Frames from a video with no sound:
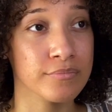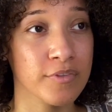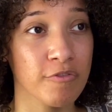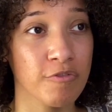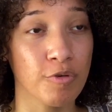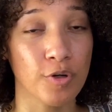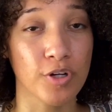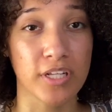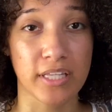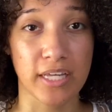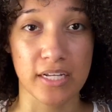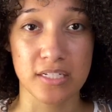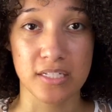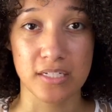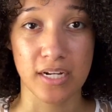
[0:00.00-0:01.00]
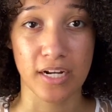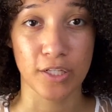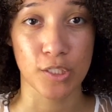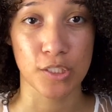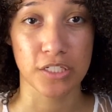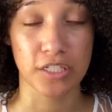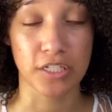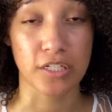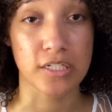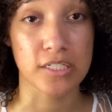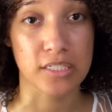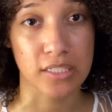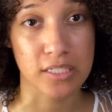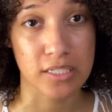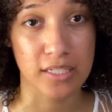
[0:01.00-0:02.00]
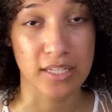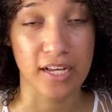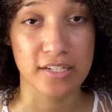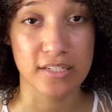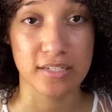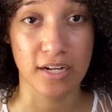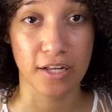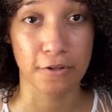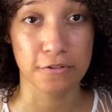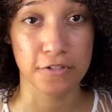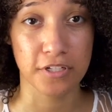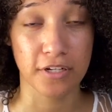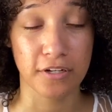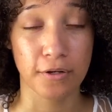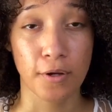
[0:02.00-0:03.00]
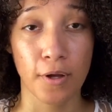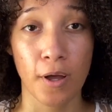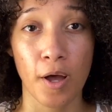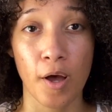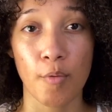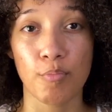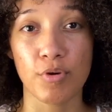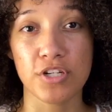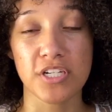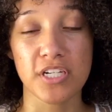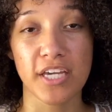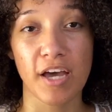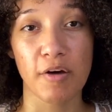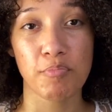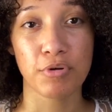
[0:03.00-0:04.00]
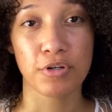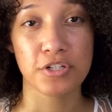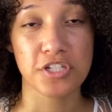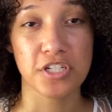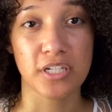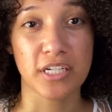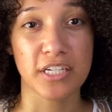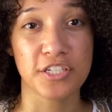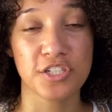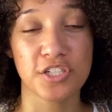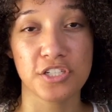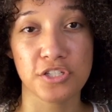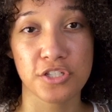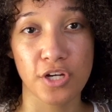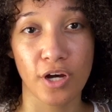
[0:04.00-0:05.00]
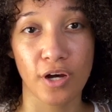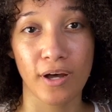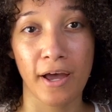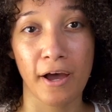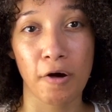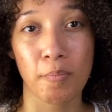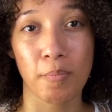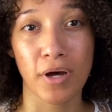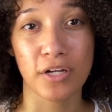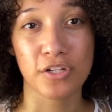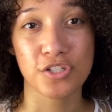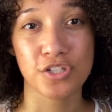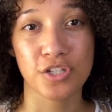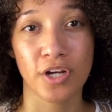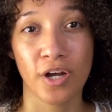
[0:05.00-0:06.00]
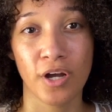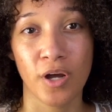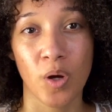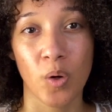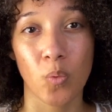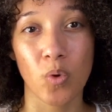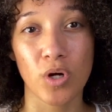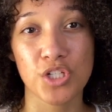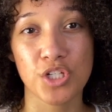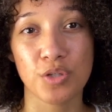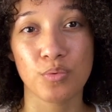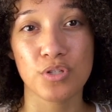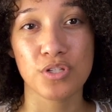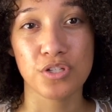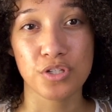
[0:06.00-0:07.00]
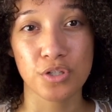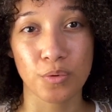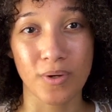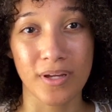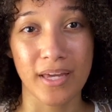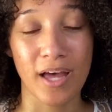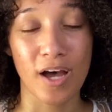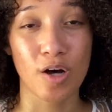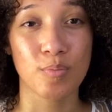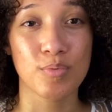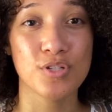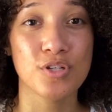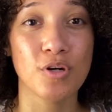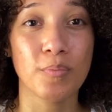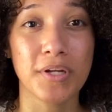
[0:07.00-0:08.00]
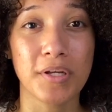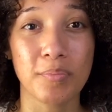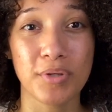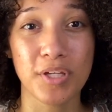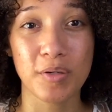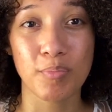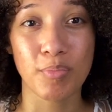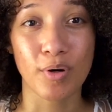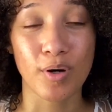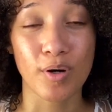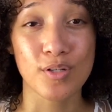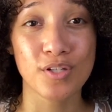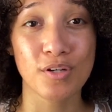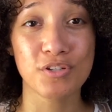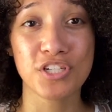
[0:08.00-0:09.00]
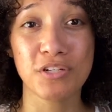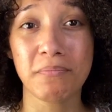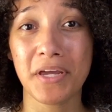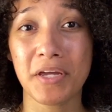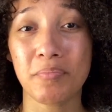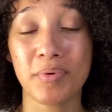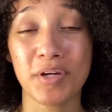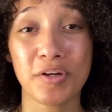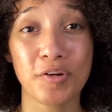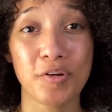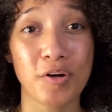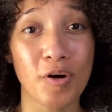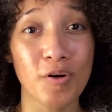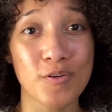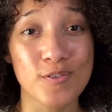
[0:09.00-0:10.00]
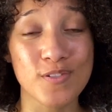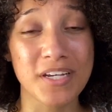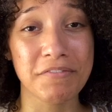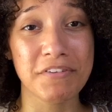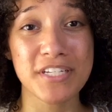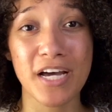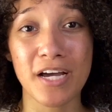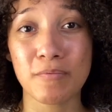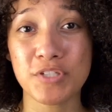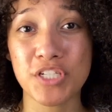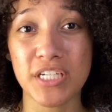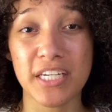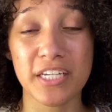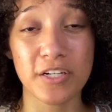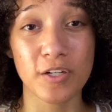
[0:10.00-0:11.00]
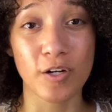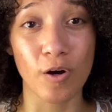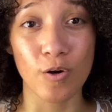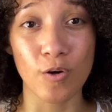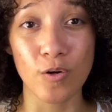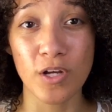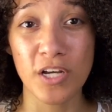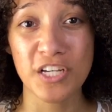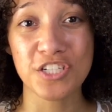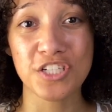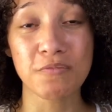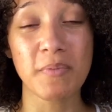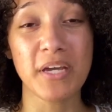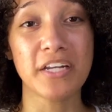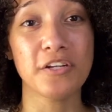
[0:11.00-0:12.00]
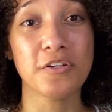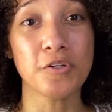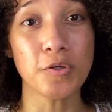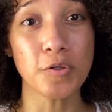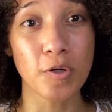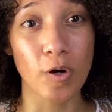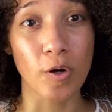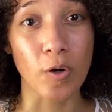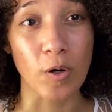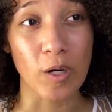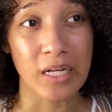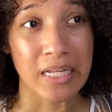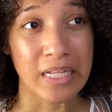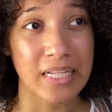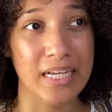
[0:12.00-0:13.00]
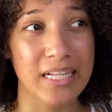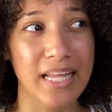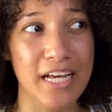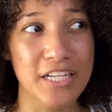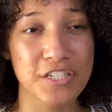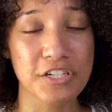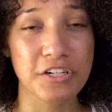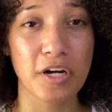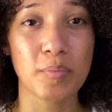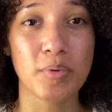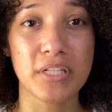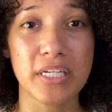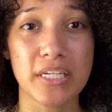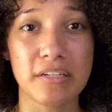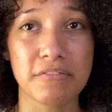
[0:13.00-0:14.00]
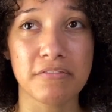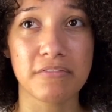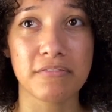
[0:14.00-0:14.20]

$40,000 a year, $60,000 a year, but she kept pushing and she saw how much what she was doing helped so many people. So she made bigger goals. Every time she hit a goal, she made a new goal. Like last year, I believe,